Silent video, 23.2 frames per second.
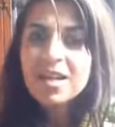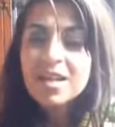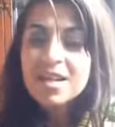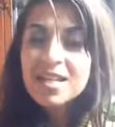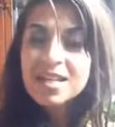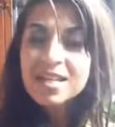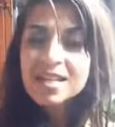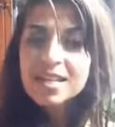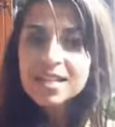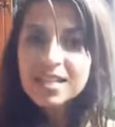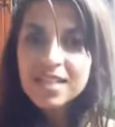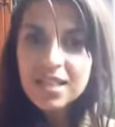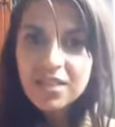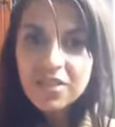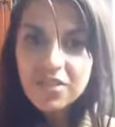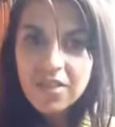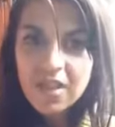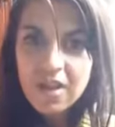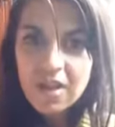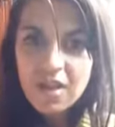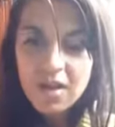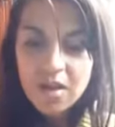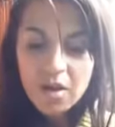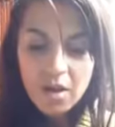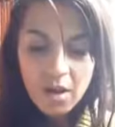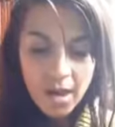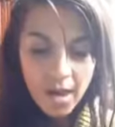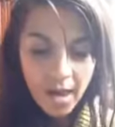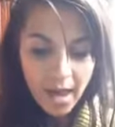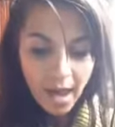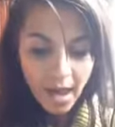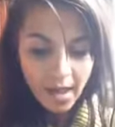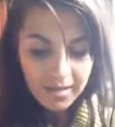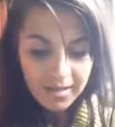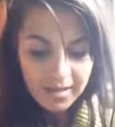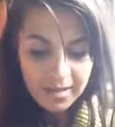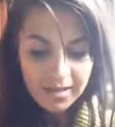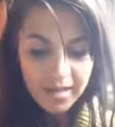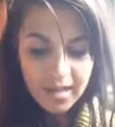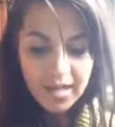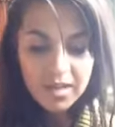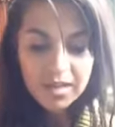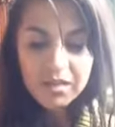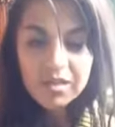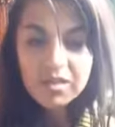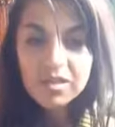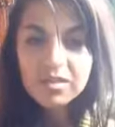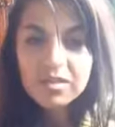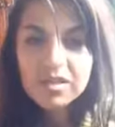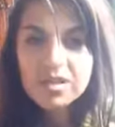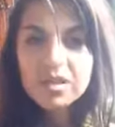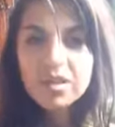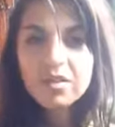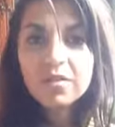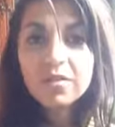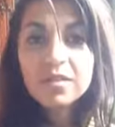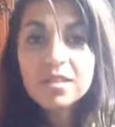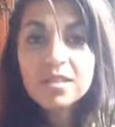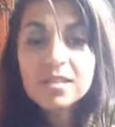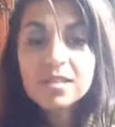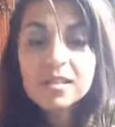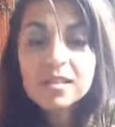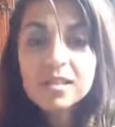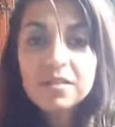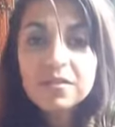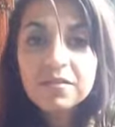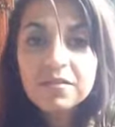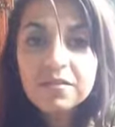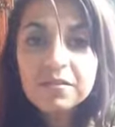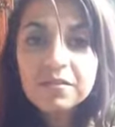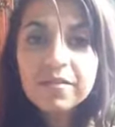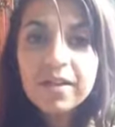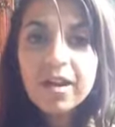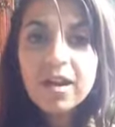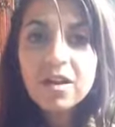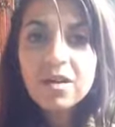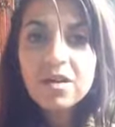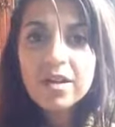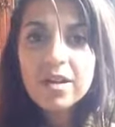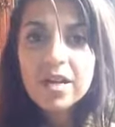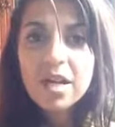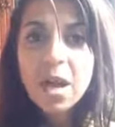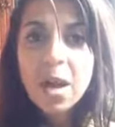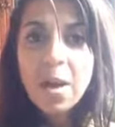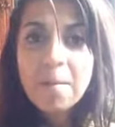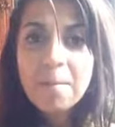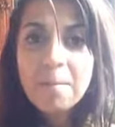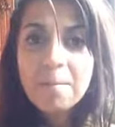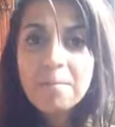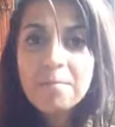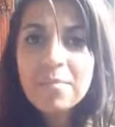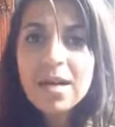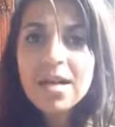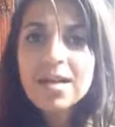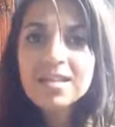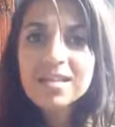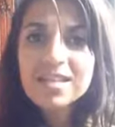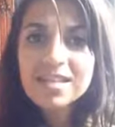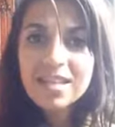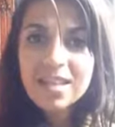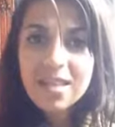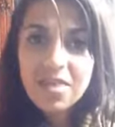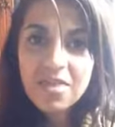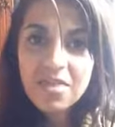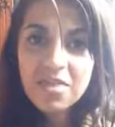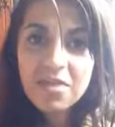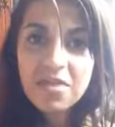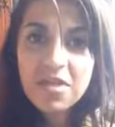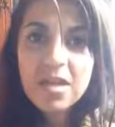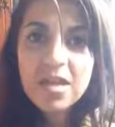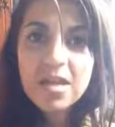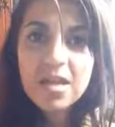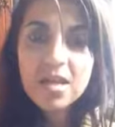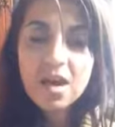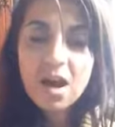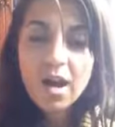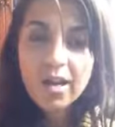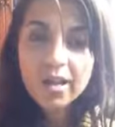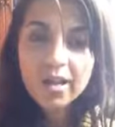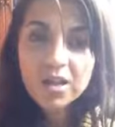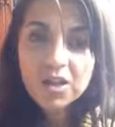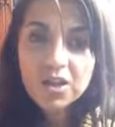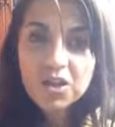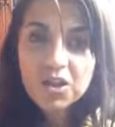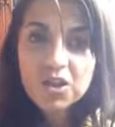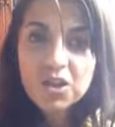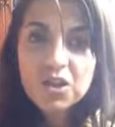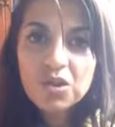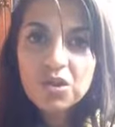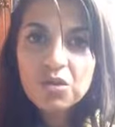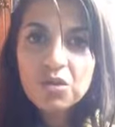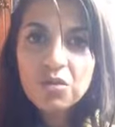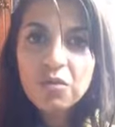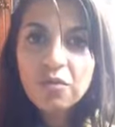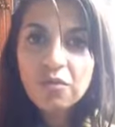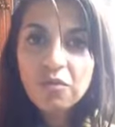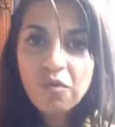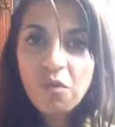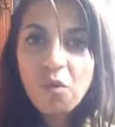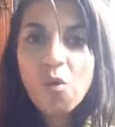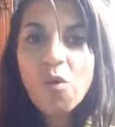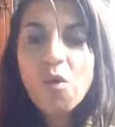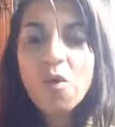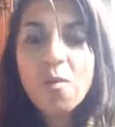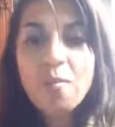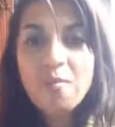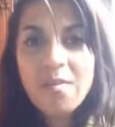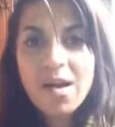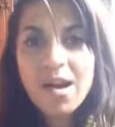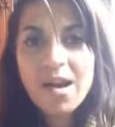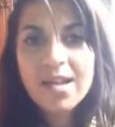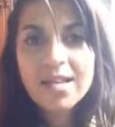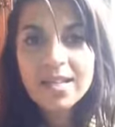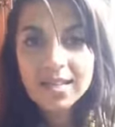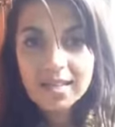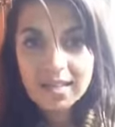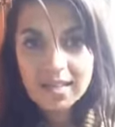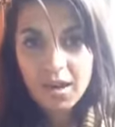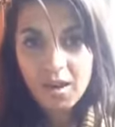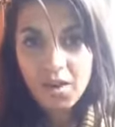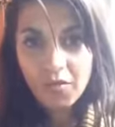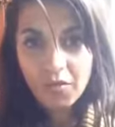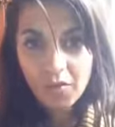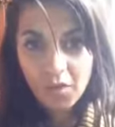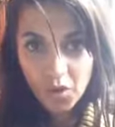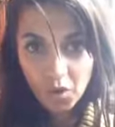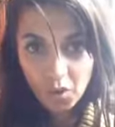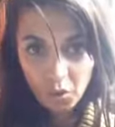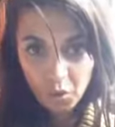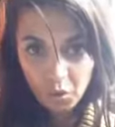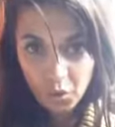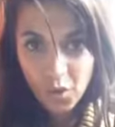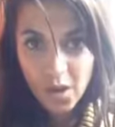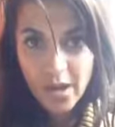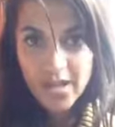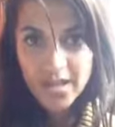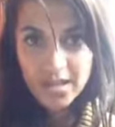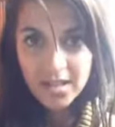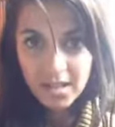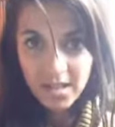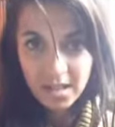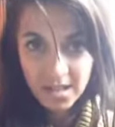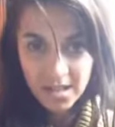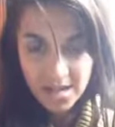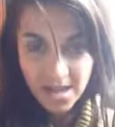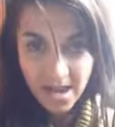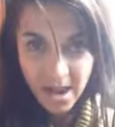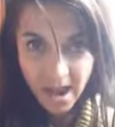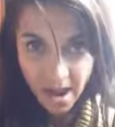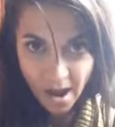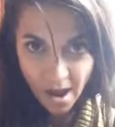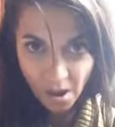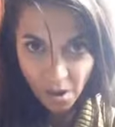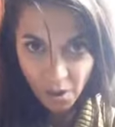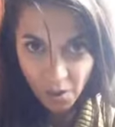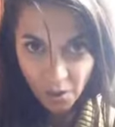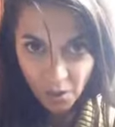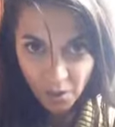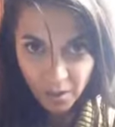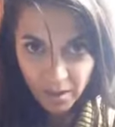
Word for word: Sit there and say to yourself, "This is the very best thing I can do for myself right now."